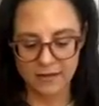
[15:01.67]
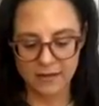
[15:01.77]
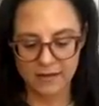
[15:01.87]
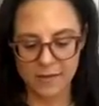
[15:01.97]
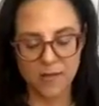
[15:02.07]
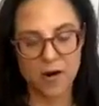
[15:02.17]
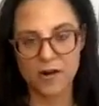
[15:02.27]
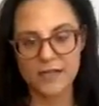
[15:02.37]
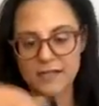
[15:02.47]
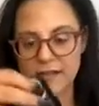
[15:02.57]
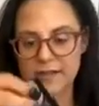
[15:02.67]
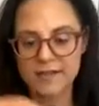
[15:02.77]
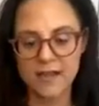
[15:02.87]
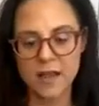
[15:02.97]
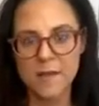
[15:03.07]
clip
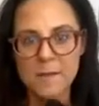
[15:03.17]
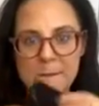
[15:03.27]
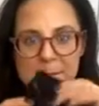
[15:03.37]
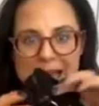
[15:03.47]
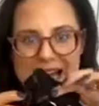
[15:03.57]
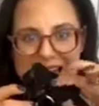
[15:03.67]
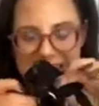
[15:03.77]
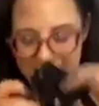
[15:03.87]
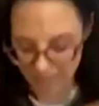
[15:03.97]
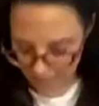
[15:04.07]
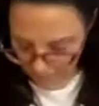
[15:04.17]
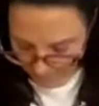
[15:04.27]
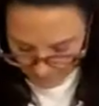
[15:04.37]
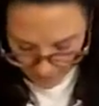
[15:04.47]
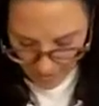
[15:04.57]
harnesses, padded,
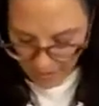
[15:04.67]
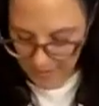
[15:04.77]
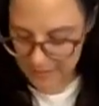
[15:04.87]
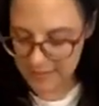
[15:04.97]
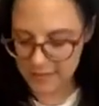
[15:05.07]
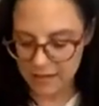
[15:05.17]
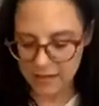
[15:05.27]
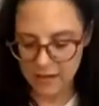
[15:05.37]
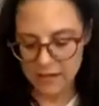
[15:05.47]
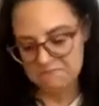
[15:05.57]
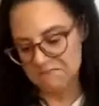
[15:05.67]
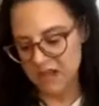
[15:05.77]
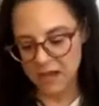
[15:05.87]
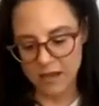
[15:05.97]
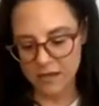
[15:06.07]
nice.
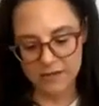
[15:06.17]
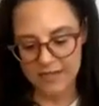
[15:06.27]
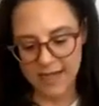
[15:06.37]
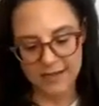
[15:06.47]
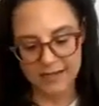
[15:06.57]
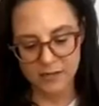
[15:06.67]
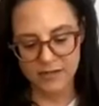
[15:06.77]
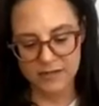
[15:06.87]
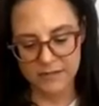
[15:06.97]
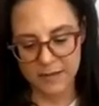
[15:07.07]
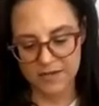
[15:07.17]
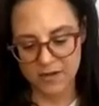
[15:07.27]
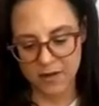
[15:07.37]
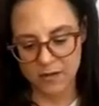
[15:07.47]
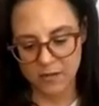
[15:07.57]
Sassy will sometimes go
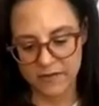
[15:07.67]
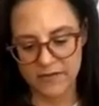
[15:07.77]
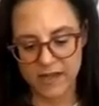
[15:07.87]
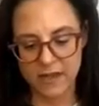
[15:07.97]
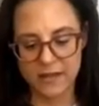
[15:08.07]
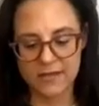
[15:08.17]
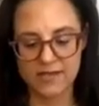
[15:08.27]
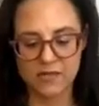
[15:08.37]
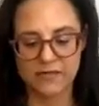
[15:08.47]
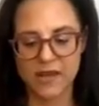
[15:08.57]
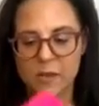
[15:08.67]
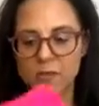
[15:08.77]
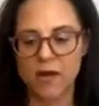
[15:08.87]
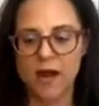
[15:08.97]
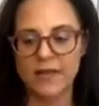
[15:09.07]
out on one of these. It's sort of like a
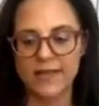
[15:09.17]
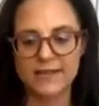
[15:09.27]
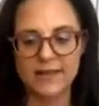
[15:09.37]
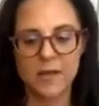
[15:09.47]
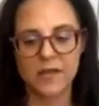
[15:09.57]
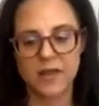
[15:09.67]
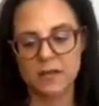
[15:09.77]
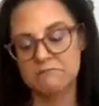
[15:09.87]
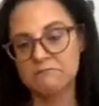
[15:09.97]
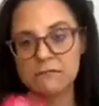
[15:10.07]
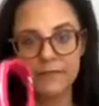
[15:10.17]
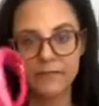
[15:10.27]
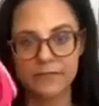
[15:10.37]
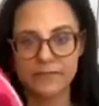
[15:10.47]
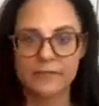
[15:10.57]
bra they step in.
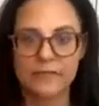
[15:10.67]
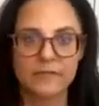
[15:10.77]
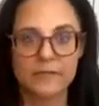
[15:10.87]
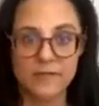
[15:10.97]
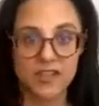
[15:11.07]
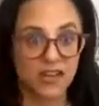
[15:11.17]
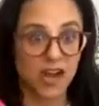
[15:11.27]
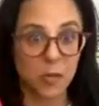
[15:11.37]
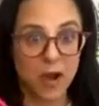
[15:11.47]
It's a dog